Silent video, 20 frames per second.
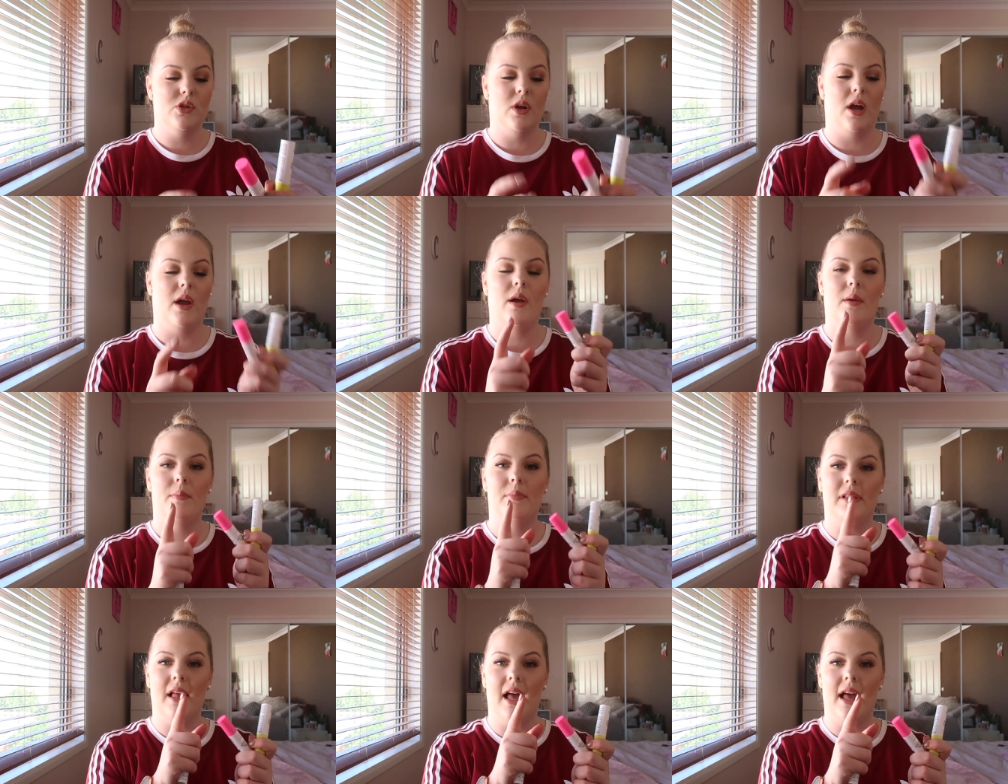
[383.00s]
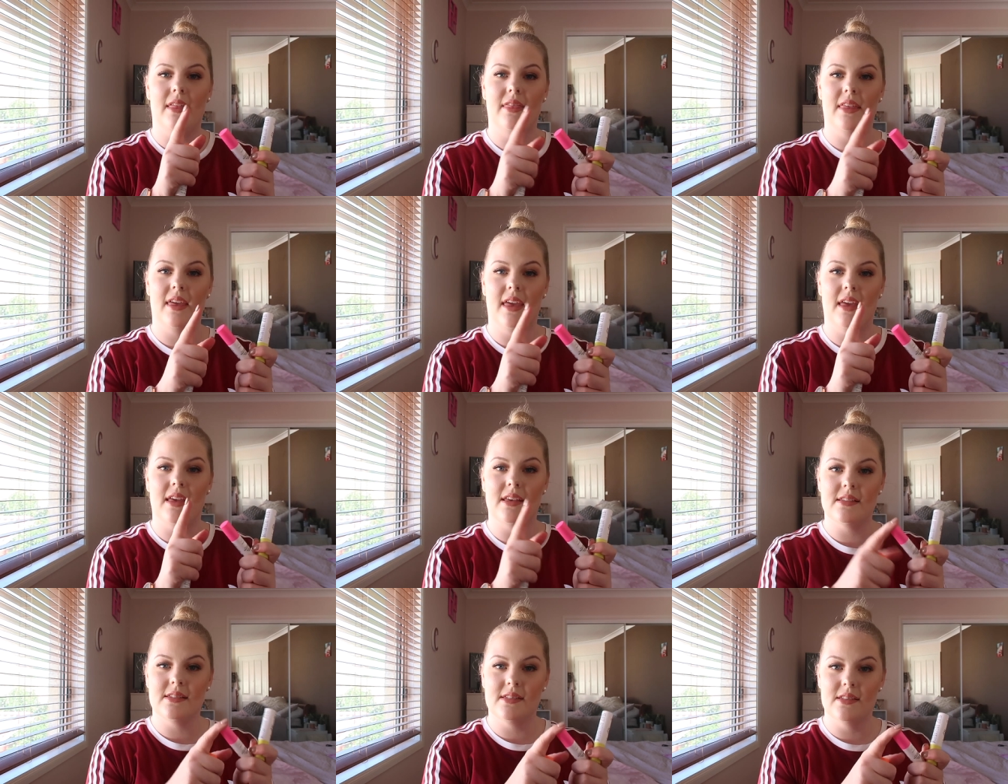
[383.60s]
so i apply
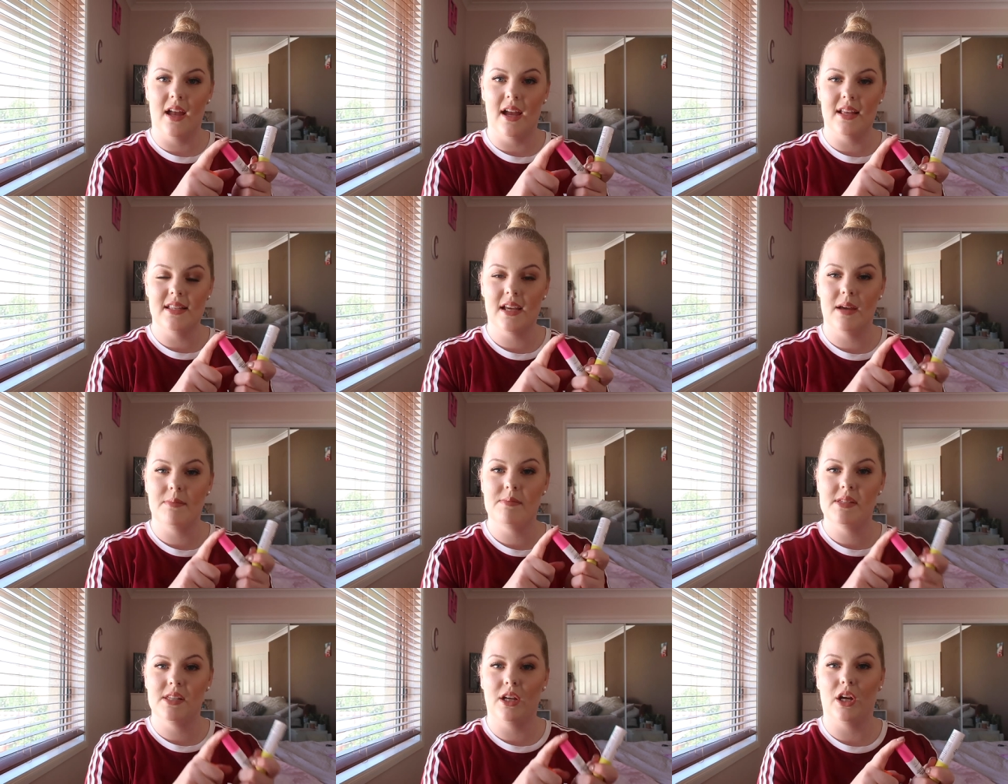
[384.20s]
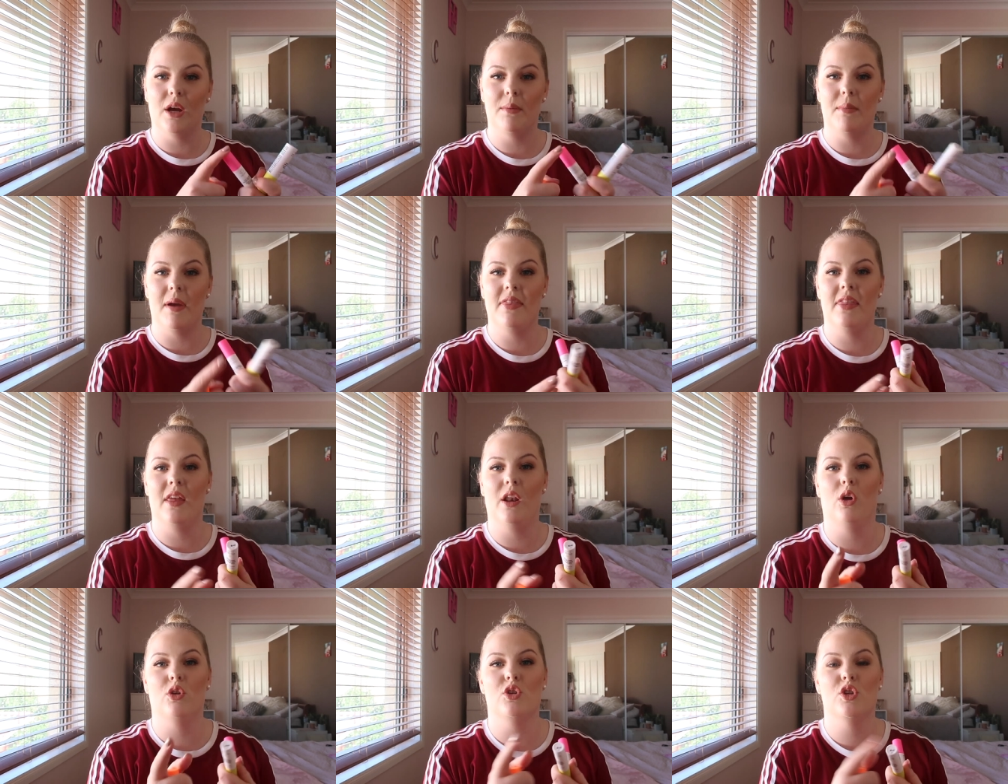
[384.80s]
the nighttime serum
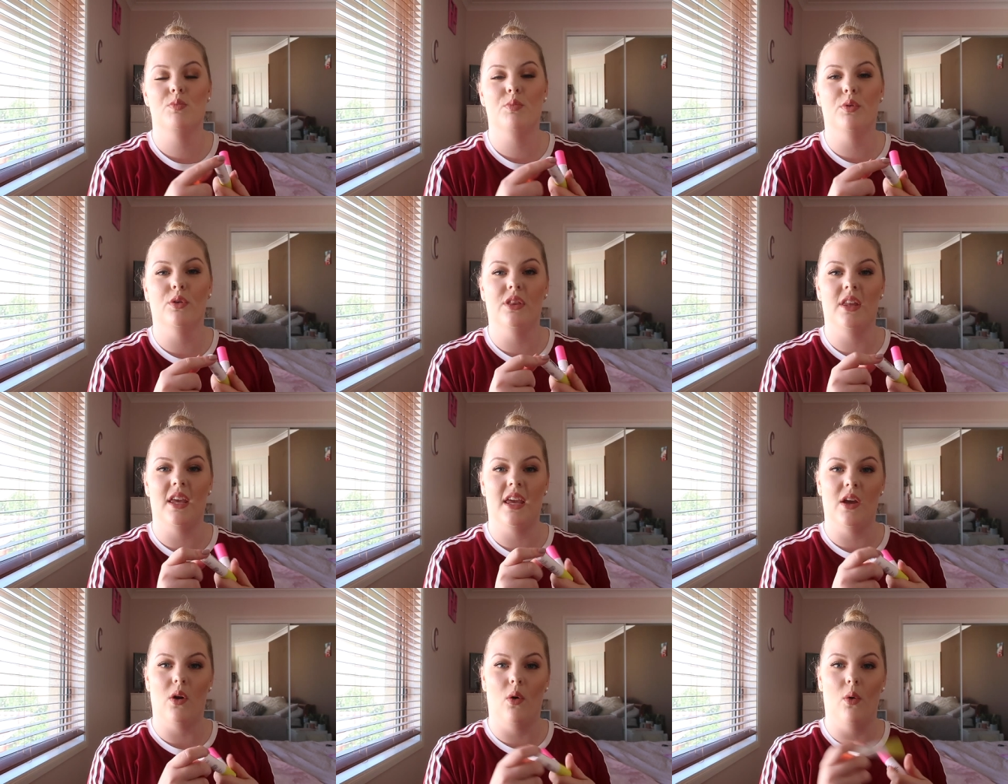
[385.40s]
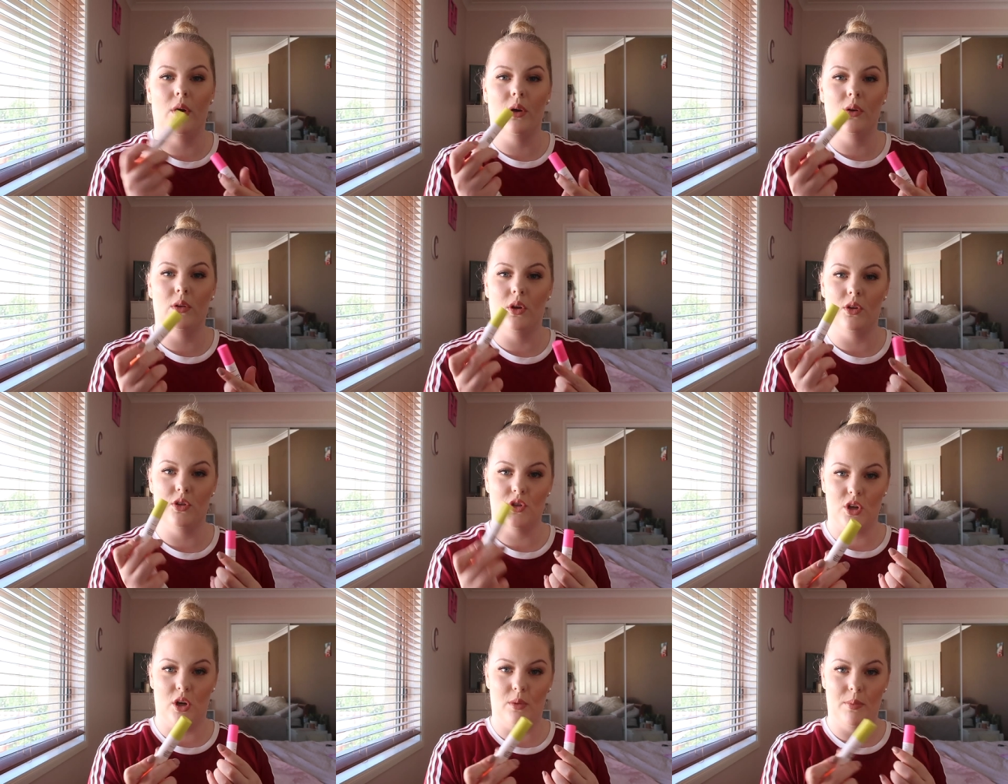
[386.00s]
and then i'll just put the oil
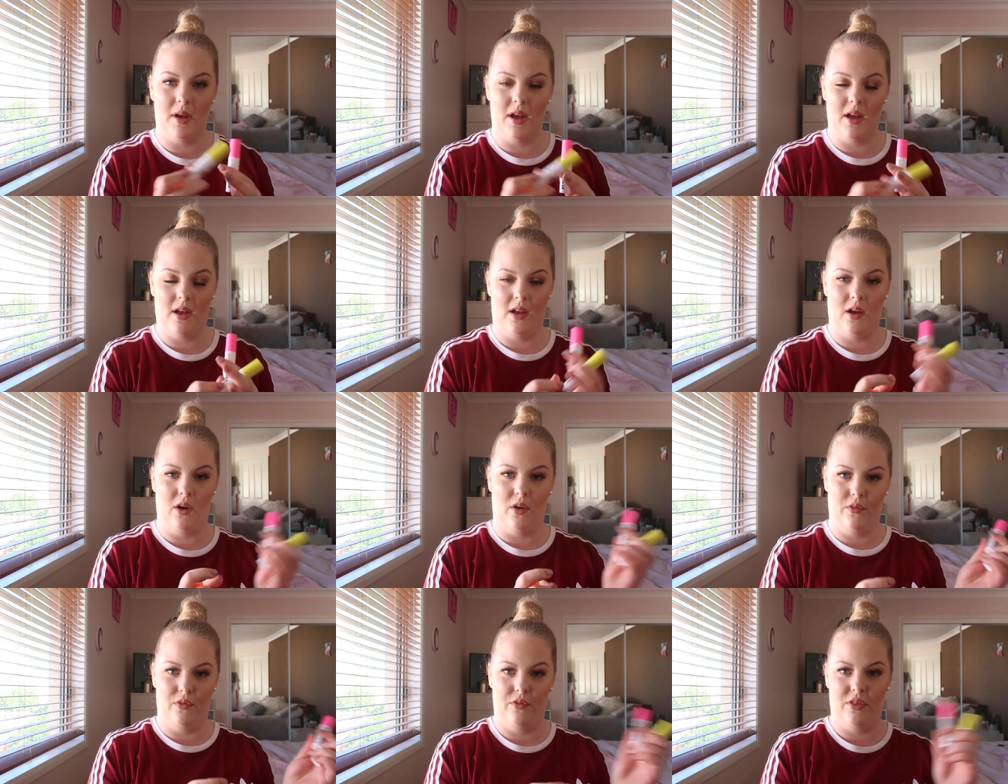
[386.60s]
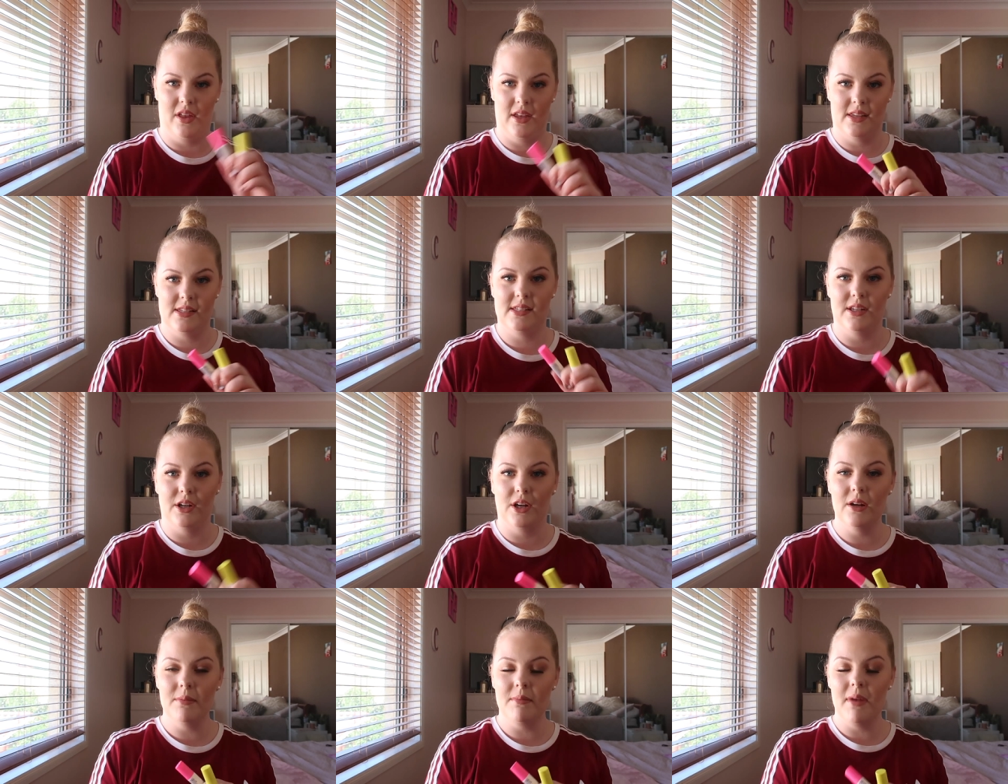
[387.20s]
on top of the
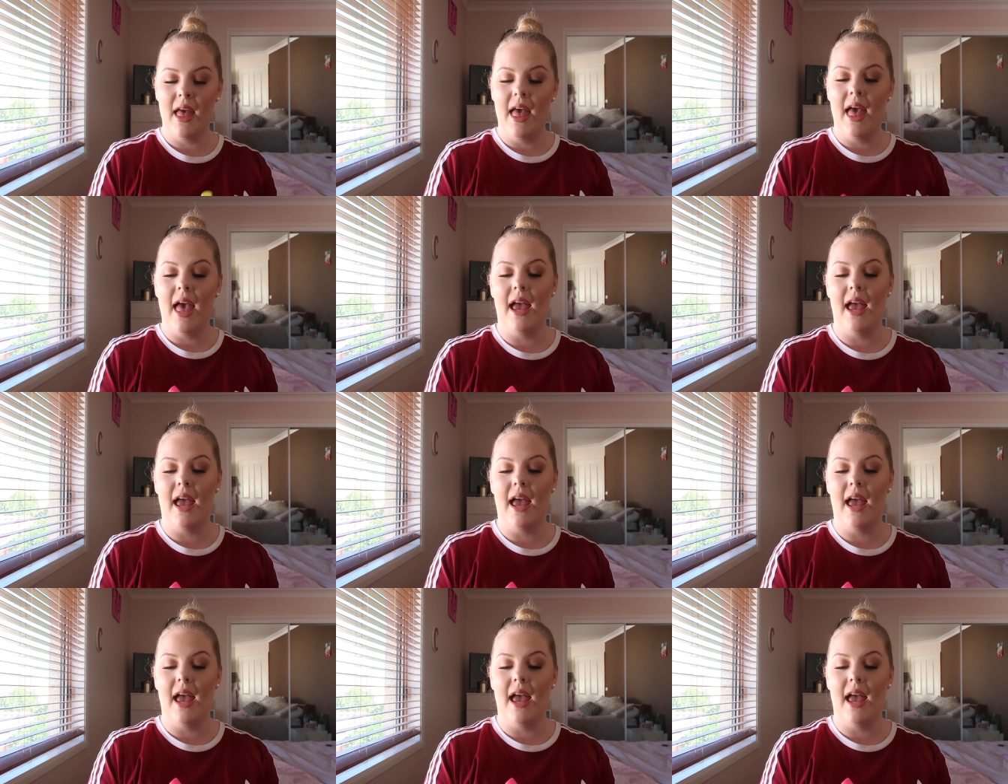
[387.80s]
serum